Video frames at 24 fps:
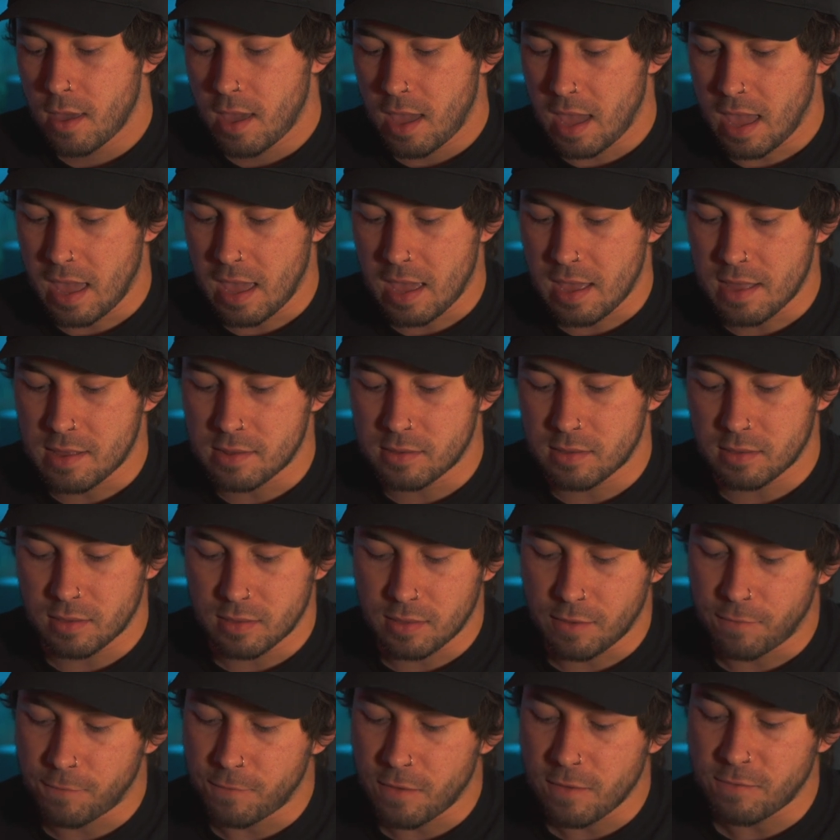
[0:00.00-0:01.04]
And
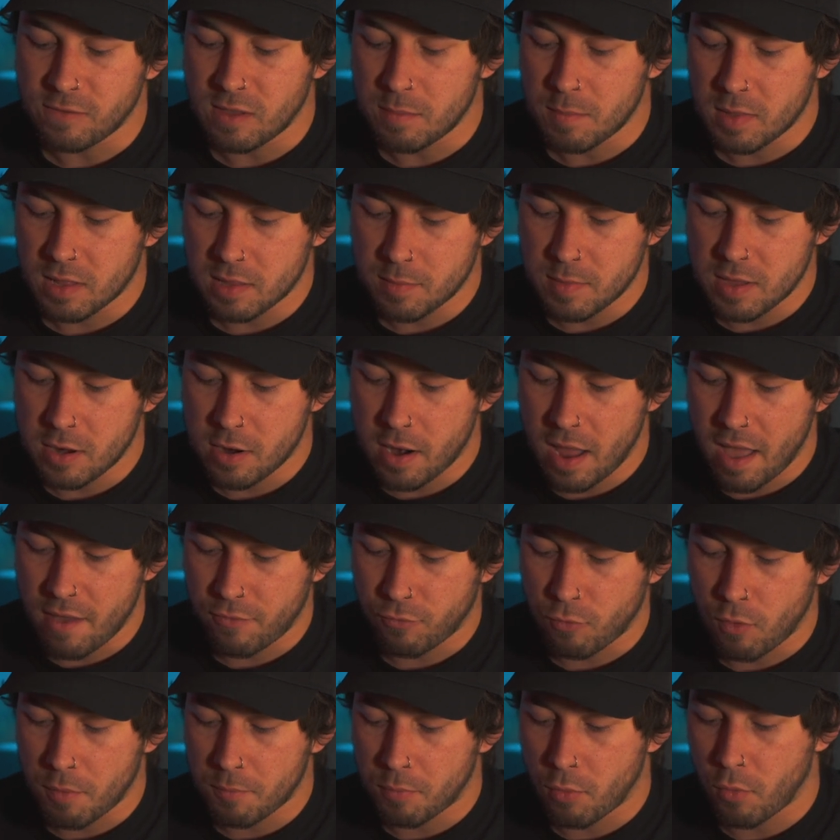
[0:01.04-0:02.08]
the 50mm
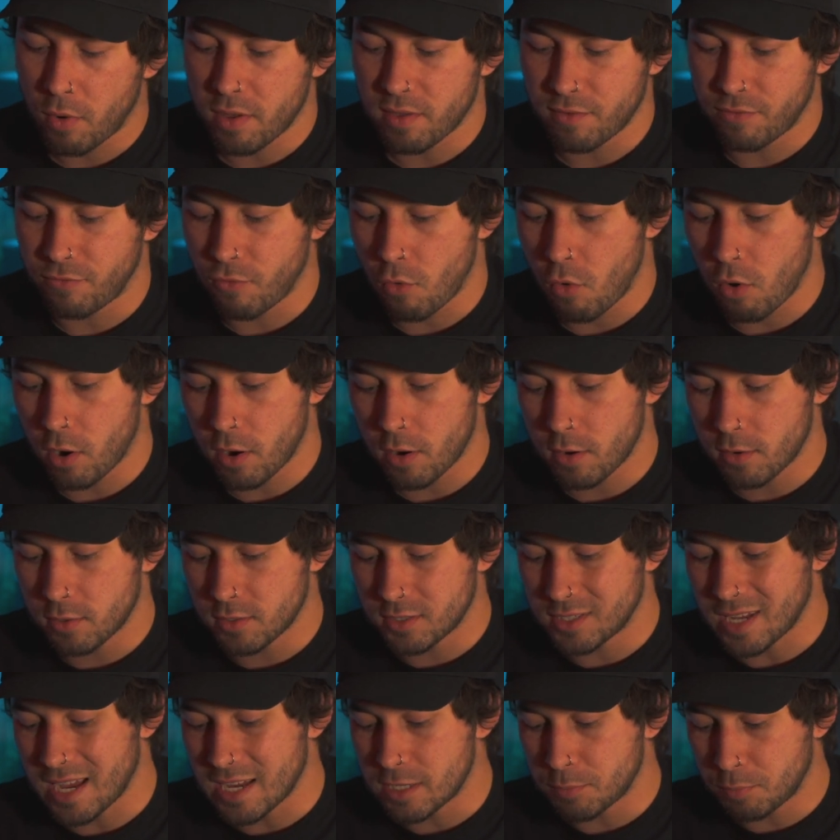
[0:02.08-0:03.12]

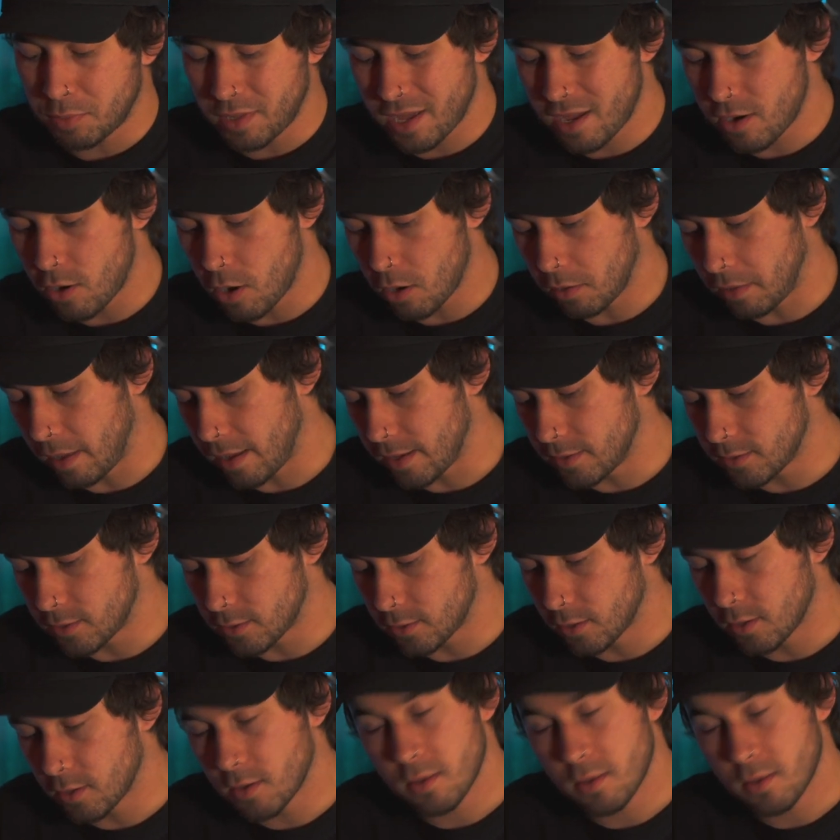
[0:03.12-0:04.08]
f1.4 Zeiss planar lens,